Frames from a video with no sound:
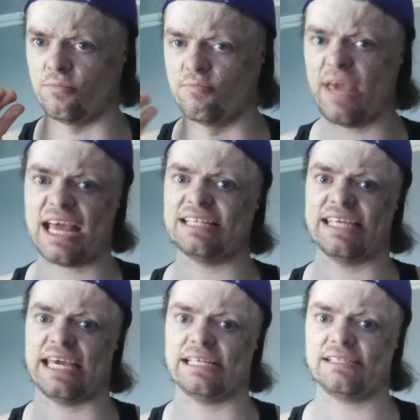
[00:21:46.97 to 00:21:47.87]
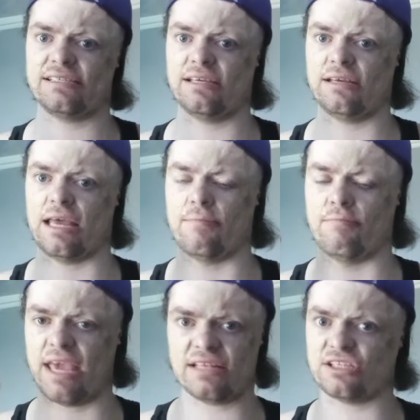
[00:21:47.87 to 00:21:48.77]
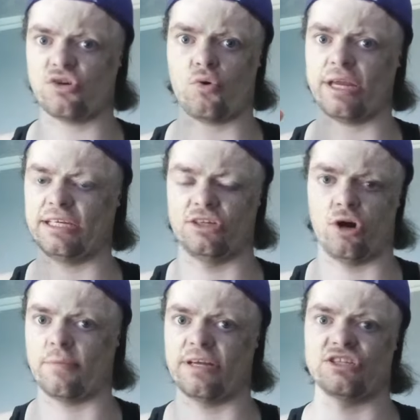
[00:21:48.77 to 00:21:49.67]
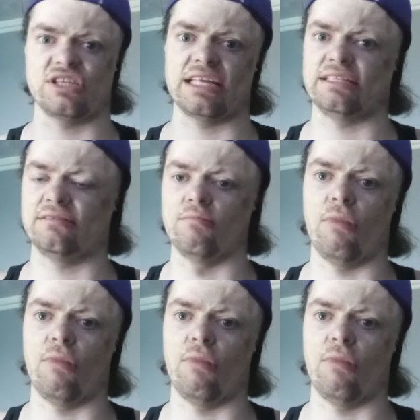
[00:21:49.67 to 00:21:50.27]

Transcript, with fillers: mandates and mandatory garbage that